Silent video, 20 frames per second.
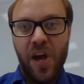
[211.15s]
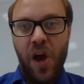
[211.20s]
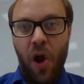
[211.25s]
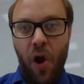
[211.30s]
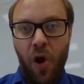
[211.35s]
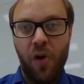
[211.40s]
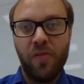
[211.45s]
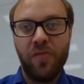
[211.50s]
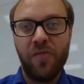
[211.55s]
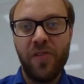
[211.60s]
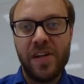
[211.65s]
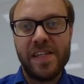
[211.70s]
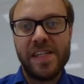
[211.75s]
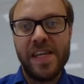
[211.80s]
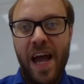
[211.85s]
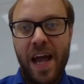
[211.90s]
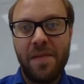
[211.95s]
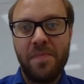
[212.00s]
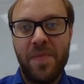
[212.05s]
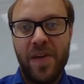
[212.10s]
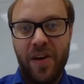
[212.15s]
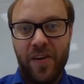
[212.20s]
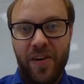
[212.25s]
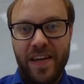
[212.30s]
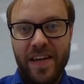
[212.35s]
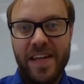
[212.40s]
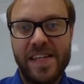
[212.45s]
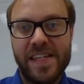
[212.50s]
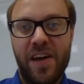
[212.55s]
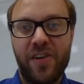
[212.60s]
over a time period
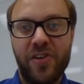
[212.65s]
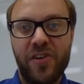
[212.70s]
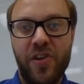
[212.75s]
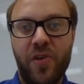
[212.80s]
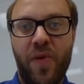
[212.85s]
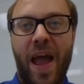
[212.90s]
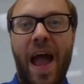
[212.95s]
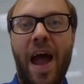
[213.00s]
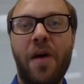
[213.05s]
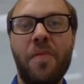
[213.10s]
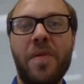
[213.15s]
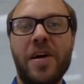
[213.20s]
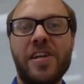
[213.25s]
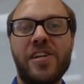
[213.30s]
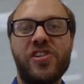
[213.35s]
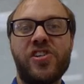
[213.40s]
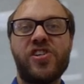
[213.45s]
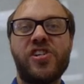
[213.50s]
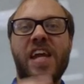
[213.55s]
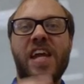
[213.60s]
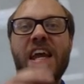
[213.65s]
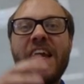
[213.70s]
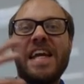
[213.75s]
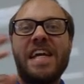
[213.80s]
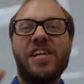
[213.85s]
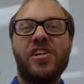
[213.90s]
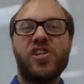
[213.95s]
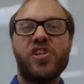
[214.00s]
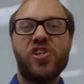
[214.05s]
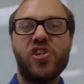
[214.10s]
to tell you how much
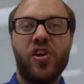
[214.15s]
change